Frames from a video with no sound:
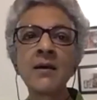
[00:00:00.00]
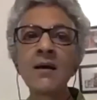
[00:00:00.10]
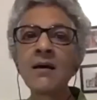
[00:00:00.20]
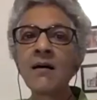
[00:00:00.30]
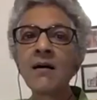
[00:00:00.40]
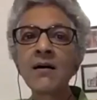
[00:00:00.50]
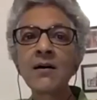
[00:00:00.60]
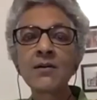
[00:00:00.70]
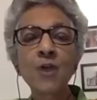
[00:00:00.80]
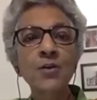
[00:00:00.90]

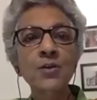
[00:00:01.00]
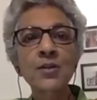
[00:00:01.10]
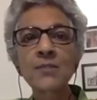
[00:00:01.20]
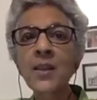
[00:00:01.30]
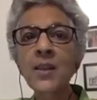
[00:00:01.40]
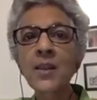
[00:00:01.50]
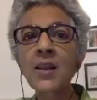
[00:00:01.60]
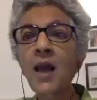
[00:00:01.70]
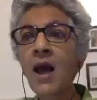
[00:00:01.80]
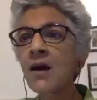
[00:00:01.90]
and doctors
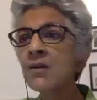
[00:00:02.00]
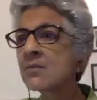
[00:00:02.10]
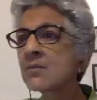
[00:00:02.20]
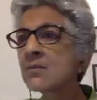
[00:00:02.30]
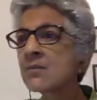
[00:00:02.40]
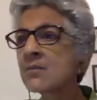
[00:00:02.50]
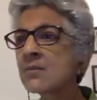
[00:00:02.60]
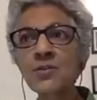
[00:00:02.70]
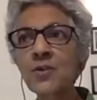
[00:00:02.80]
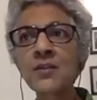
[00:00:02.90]
will ask their
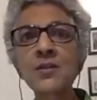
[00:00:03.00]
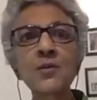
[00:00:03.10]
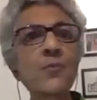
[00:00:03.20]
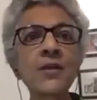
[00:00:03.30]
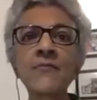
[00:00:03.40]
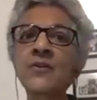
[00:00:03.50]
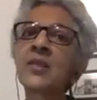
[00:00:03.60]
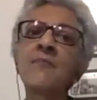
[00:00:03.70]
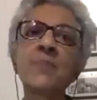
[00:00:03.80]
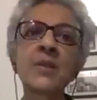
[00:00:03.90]
patients to consume
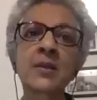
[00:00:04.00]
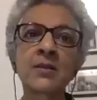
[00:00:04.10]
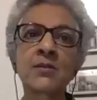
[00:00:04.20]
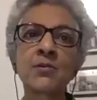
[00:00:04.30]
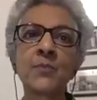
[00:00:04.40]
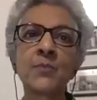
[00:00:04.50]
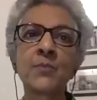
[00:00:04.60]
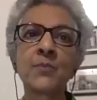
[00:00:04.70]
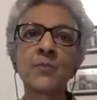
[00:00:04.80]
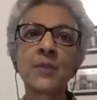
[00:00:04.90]
whatever they've been
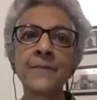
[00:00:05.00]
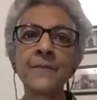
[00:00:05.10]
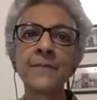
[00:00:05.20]
consuming.